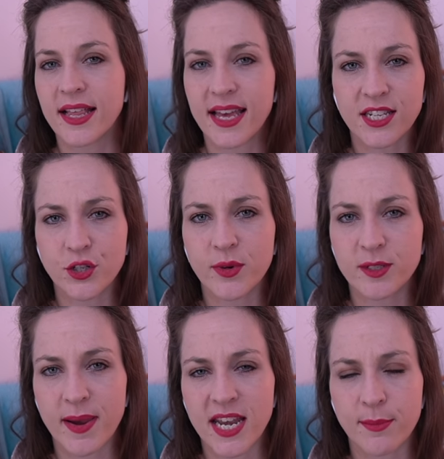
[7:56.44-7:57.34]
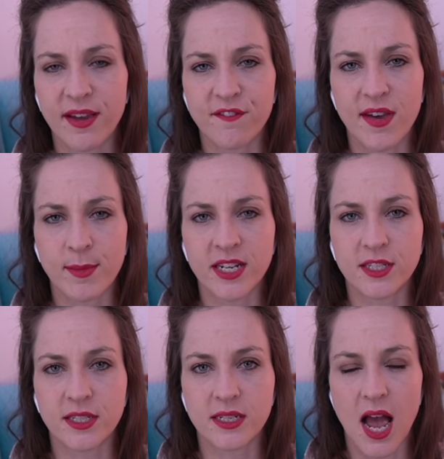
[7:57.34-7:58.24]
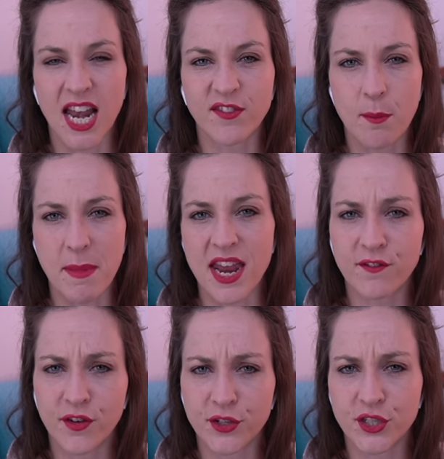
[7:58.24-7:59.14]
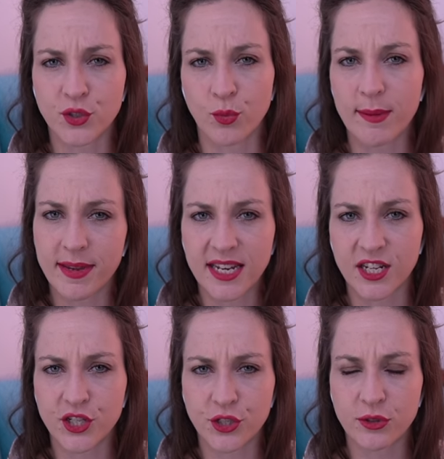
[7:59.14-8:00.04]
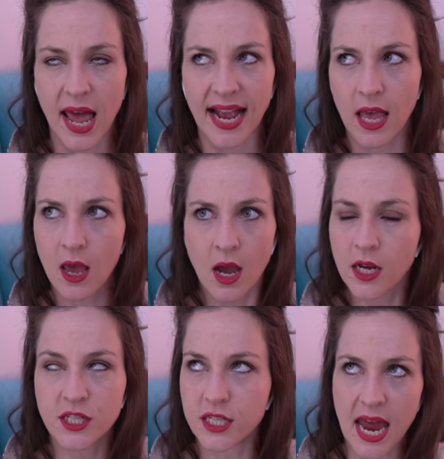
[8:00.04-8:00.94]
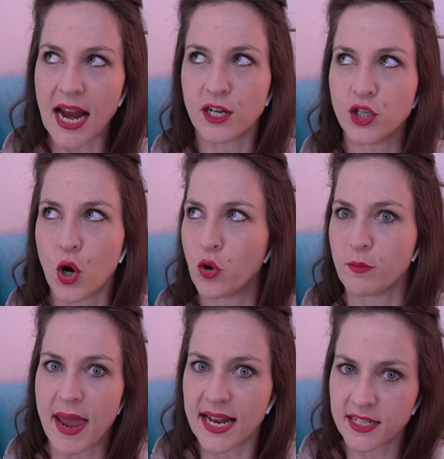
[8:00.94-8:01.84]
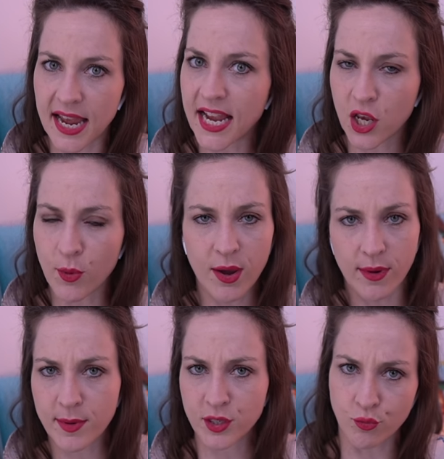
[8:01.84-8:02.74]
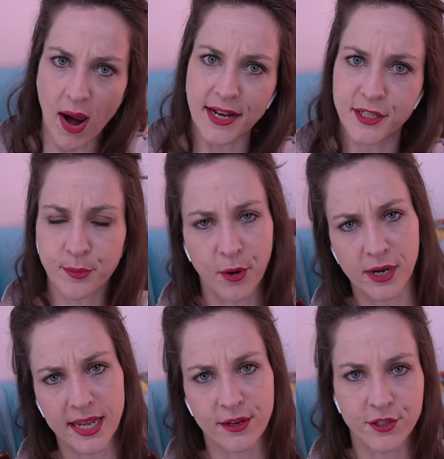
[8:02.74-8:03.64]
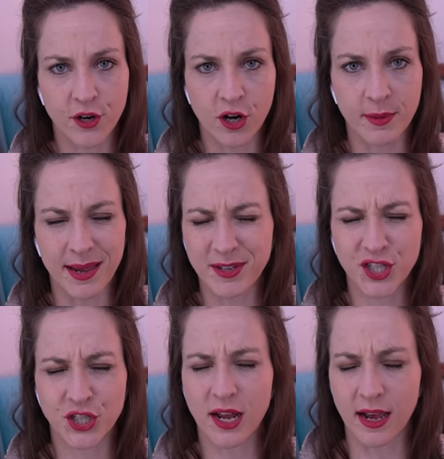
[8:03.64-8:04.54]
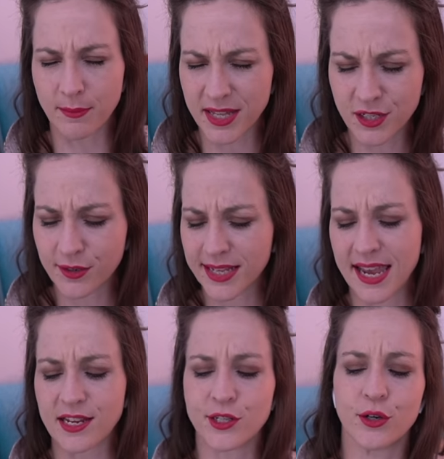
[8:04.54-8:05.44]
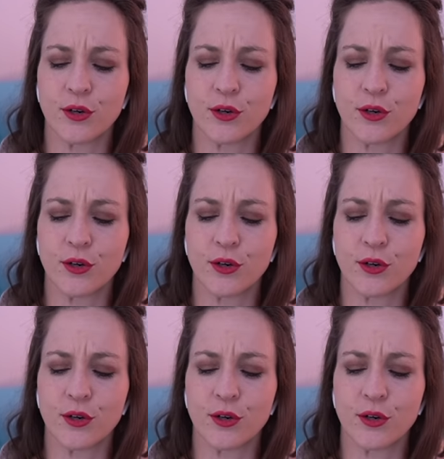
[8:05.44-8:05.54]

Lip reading: That's always painted by feminists as kind of a men versus women issue, like stagnant old men taking away women's right to bodily autonomy. I mean, shut up. That's not the case at